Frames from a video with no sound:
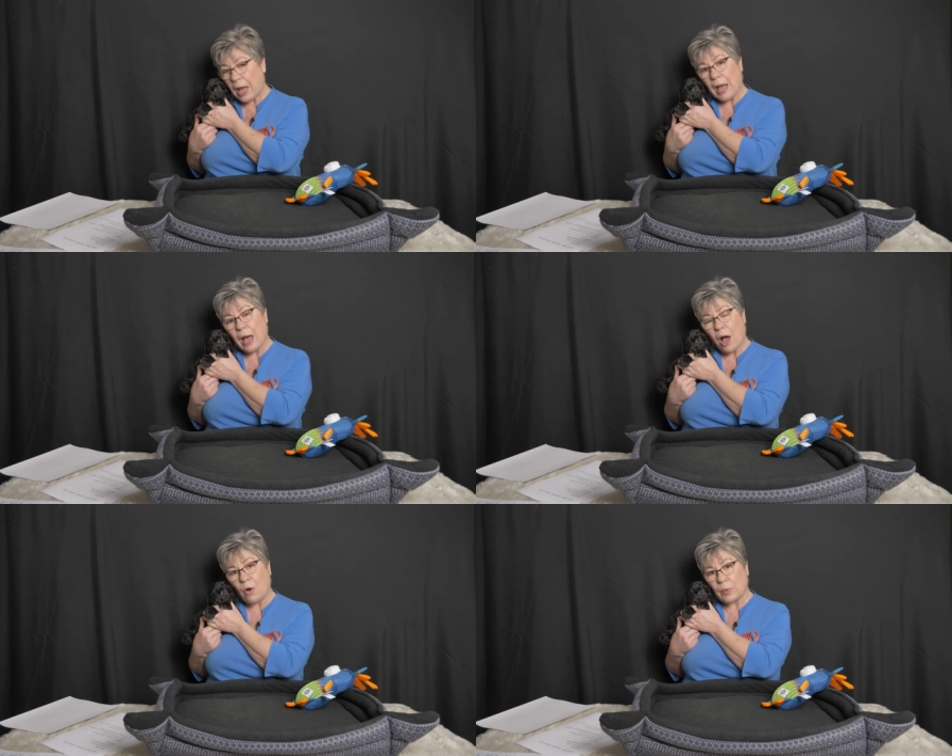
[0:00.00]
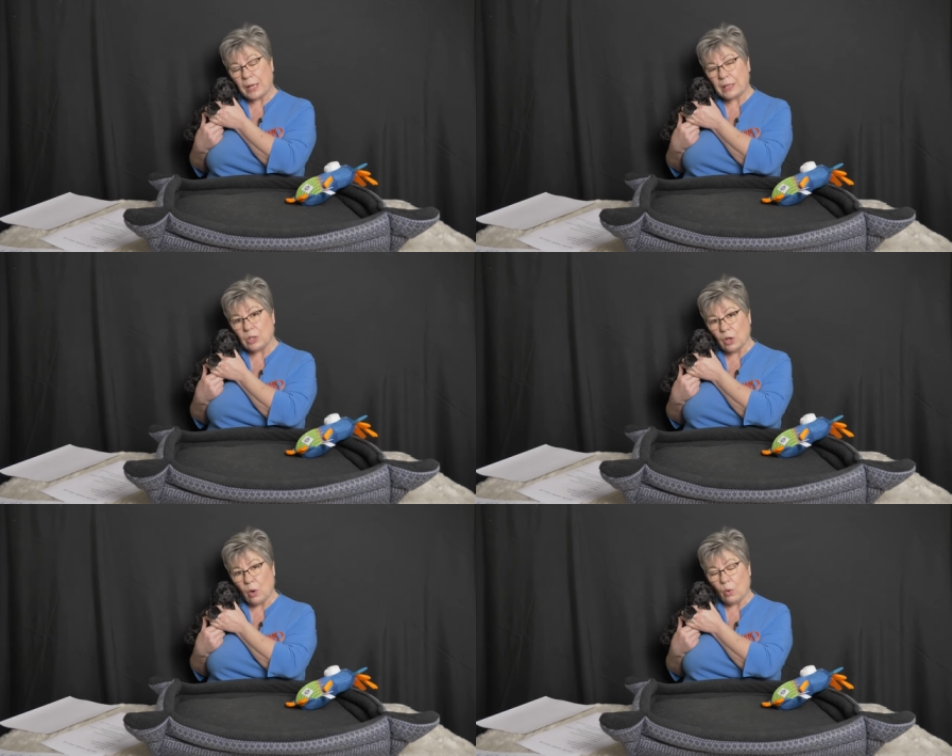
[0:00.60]
uh, already
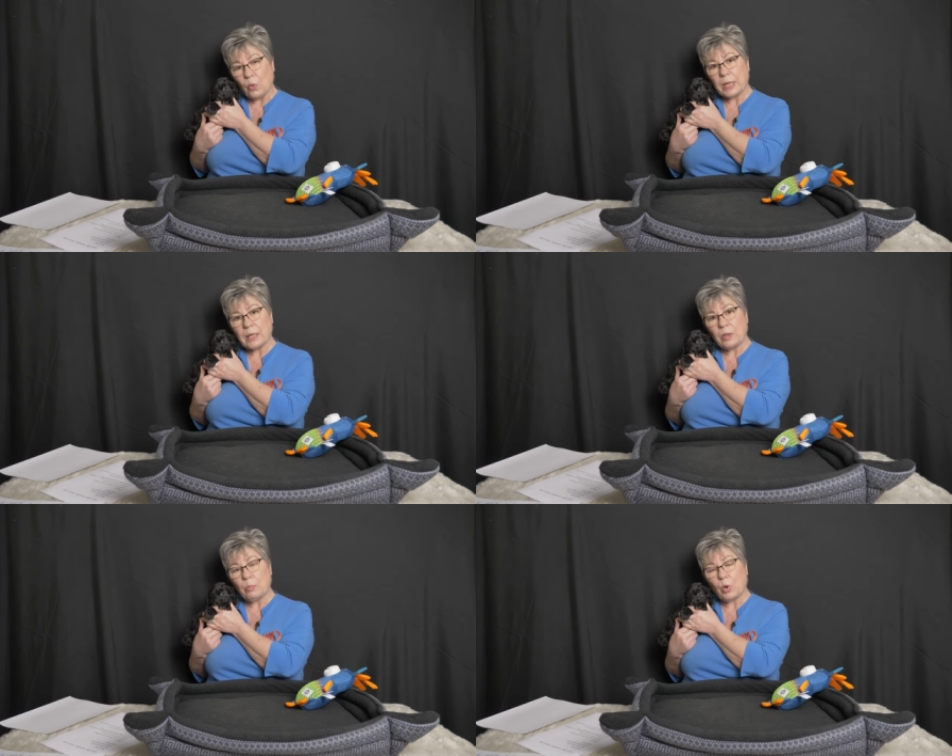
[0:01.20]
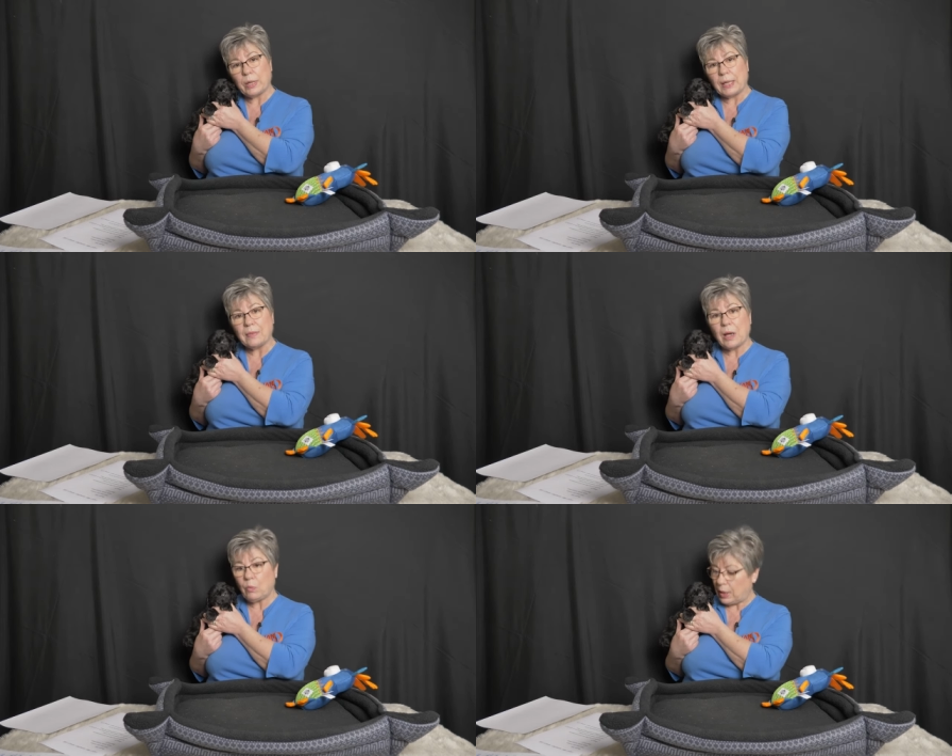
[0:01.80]
know in the
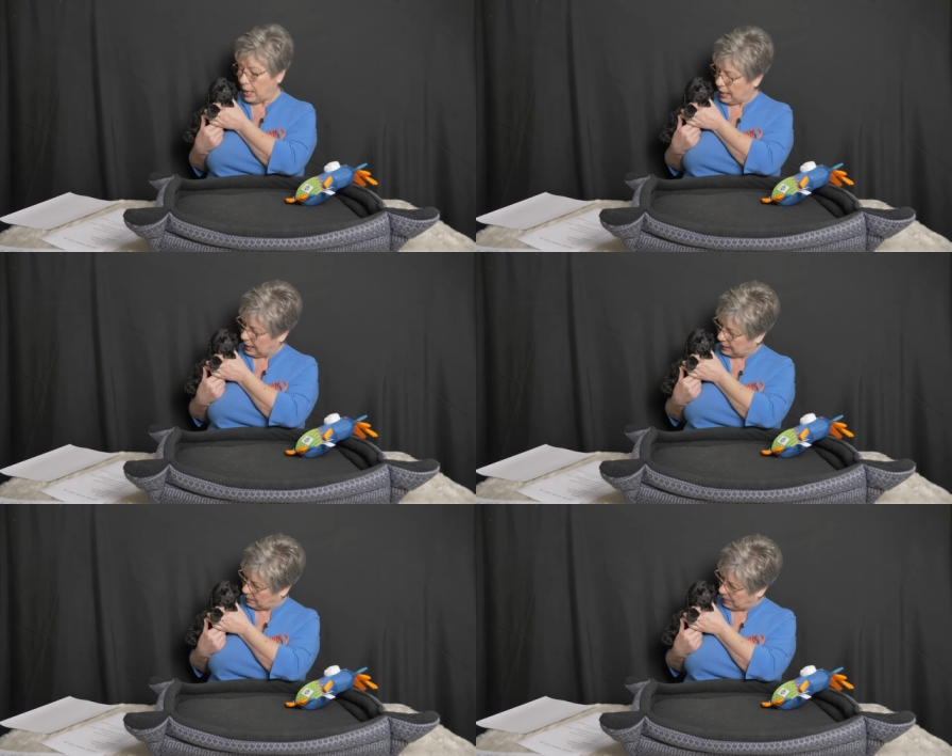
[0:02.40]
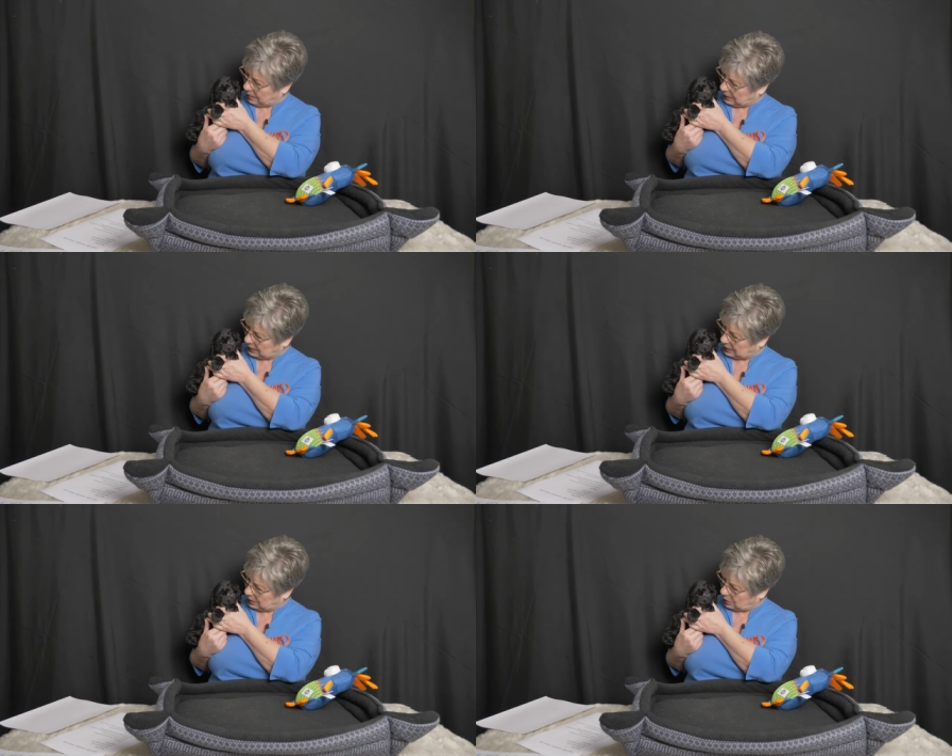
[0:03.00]
morning that what I like the
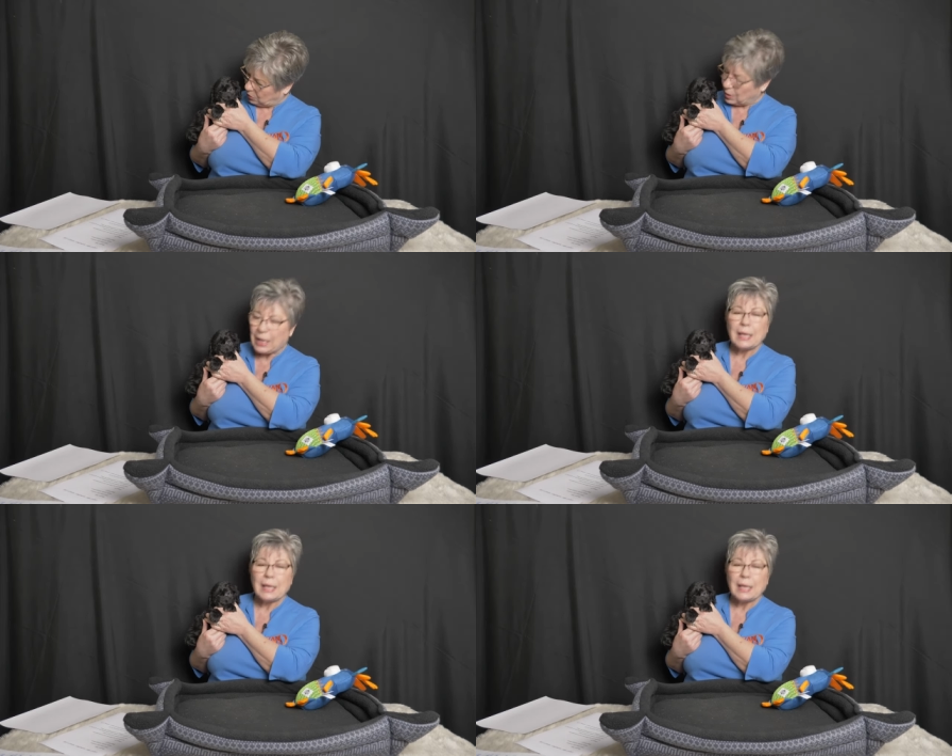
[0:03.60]
puppies to do